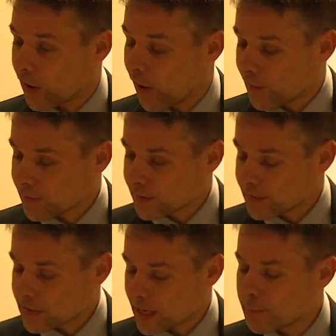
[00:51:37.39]

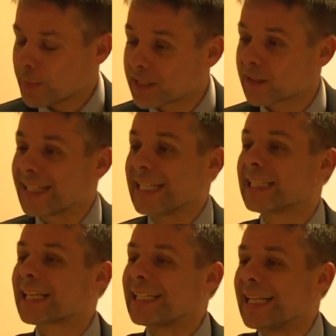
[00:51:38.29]
of, St. Peter, he
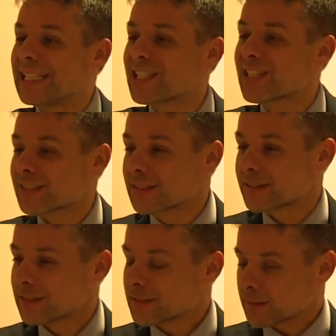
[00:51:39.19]
deletes
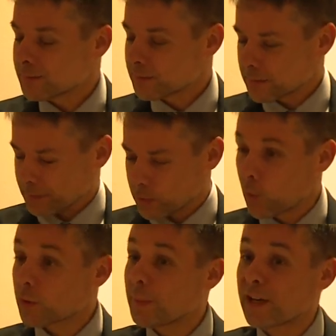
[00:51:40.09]
the
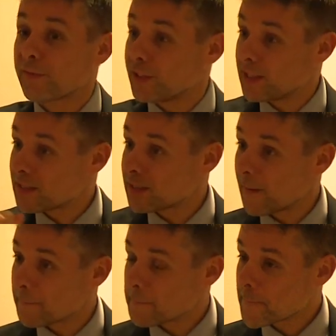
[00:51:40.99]
word perfidies.
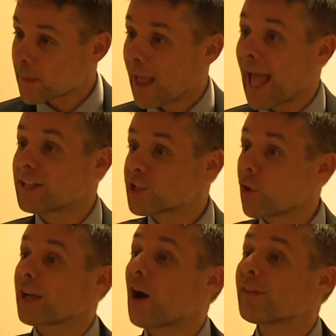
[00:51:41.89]
And
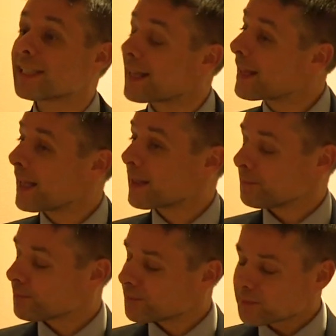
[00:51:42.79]
so now,
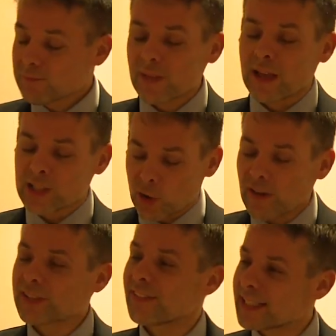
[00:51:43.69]
so
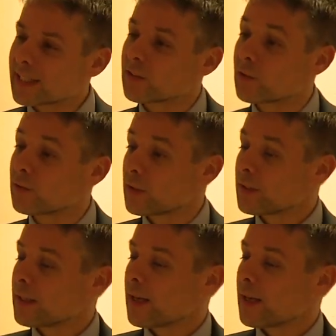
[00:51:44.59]
after Vatican II